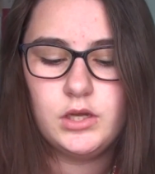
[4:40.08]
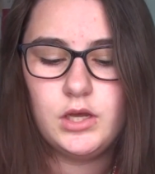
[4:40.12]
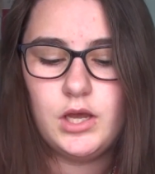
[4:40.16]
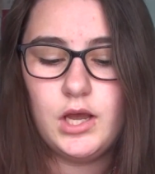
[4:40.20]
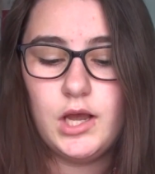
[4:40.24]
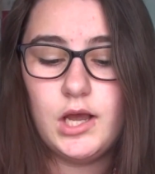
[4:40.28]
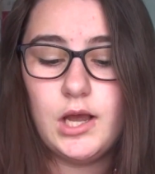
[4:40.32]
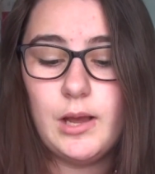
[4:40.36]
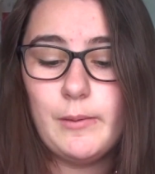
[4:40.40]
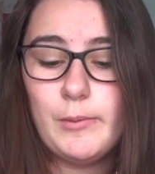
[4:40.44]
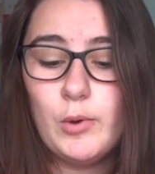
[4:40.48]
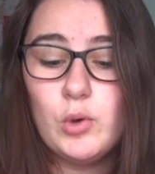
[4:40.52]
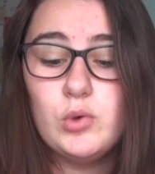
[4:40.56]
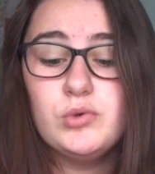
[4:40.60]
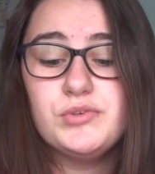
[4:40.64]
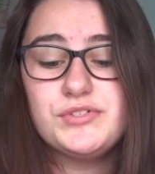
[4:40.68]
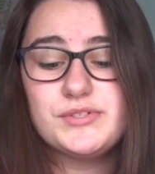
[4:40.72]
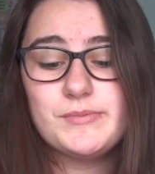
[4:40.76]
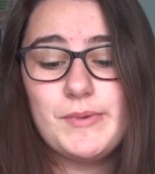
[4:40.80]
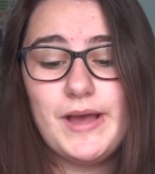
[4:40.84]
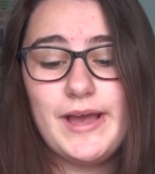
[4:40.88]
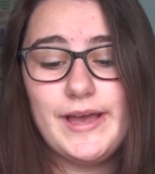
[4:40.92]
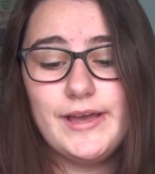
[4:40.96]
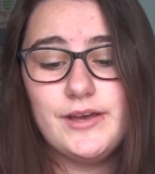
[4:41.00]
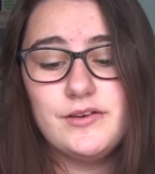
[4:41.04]
All
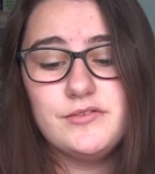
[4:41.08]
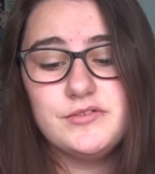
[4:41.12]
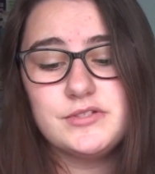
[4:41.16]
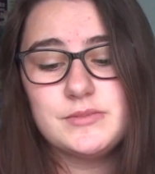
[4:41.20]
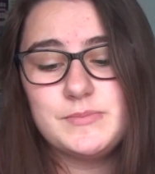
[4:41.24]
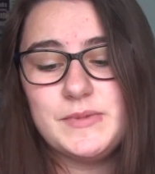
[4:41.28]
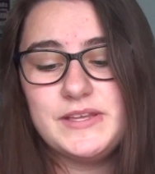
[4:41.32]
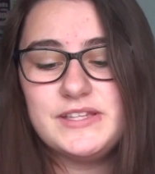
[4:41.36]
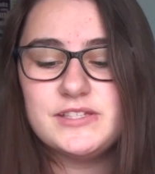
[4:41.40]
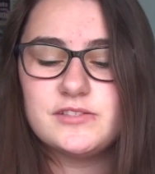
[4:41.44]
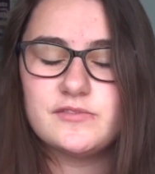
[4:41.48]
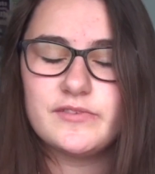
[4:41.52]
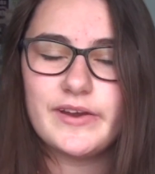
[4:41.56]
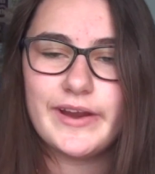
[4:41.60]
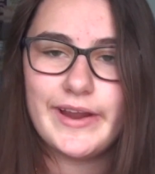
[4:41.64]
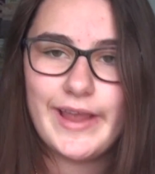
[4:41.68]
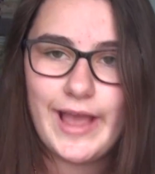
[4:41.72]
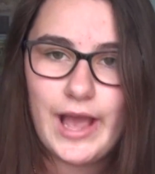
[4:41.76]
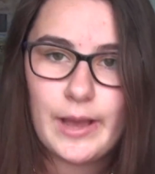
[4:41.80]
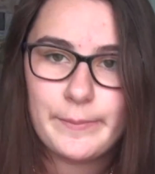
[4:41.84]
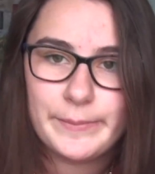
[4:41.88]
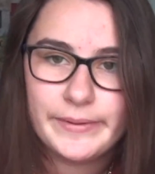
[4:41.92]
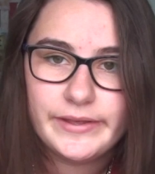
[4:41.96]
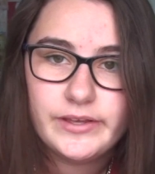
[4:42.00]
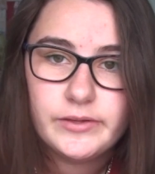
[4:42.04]
smiles means very
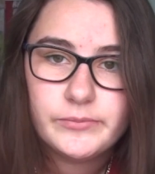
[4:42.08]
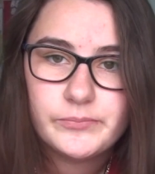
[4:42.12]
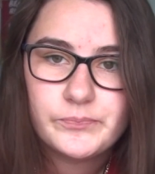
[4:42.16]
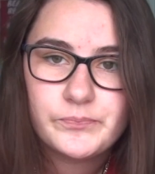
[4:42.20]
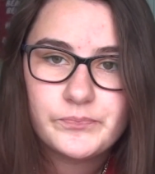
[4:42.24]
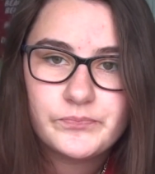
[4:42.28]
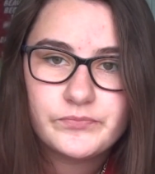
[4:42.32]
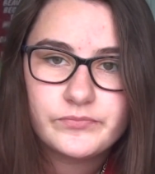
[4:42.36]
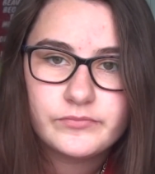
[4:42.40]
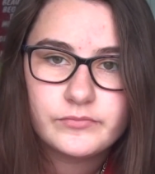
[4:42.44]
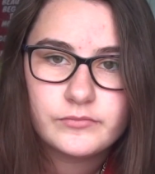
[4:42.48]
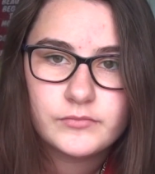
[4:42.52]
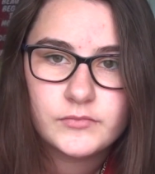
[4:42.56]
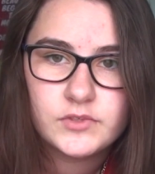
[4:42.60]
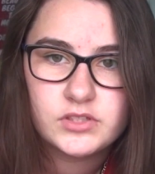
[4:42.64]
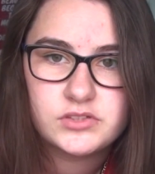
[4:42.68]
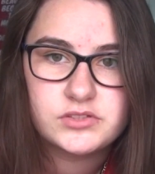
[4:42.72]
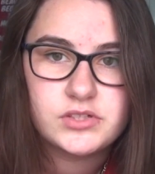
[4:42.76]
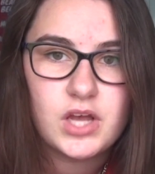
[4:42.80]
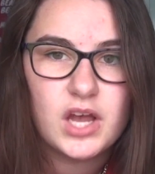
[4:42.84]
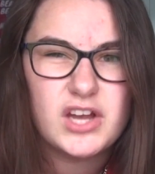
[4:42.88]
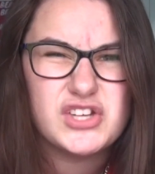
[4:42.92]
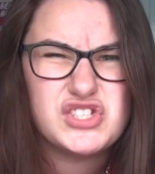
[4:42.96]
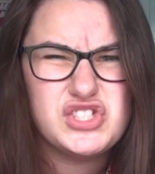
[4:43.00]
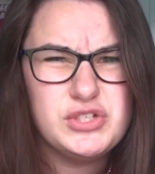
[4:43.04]
happy.
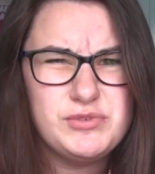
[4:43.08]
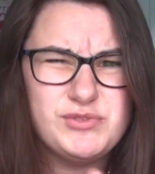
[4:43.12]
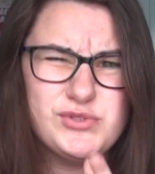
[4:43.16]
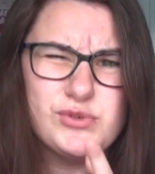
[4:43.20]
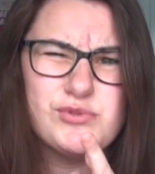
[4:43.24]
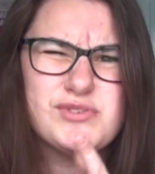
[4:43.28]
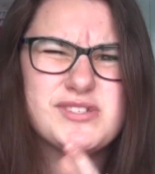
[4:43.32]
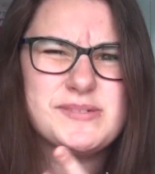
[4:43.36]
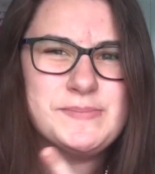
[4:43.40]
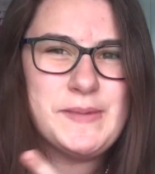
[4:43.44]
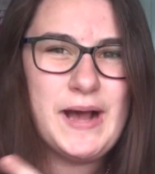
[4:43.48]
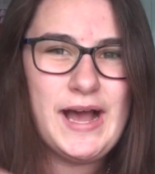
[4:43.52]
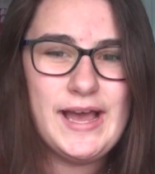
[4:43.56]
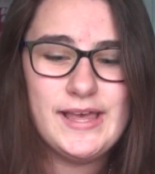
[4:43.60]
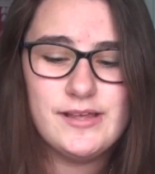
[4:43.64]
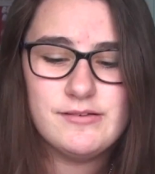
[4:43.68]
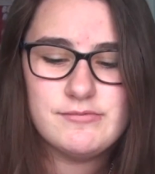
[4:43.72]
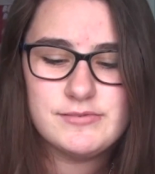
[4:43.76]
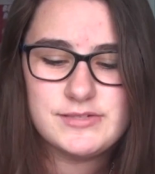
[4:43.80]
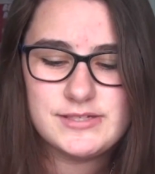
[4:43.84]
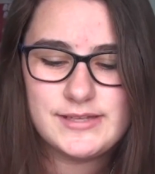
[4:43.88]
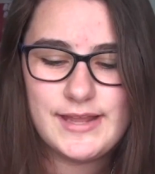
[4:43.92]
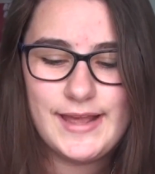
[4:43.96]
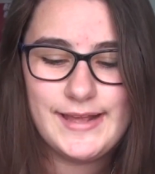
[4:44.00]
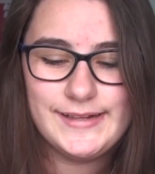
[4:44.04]
Oh, she was all
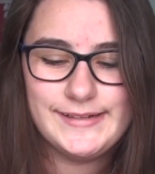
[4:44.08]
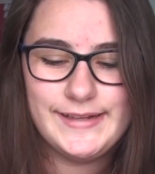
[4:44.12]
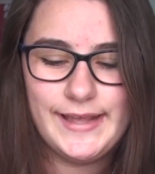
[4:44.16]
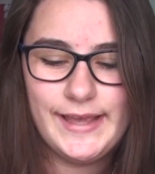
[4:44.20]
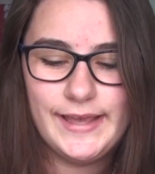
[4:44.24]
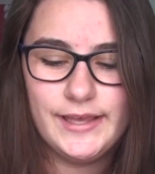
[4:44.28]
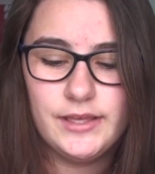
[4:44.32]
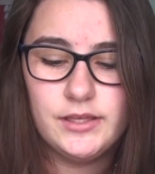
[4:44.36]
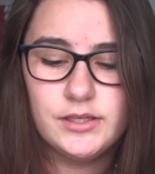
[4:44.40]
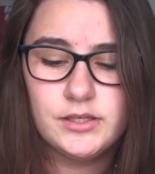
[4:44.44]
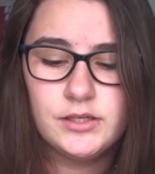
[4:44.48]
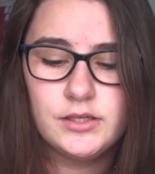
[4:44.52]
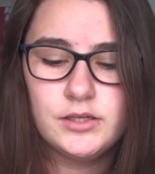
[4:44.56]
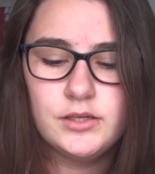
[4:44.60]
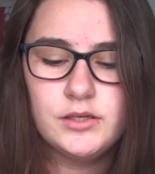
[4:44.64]
smiles that day.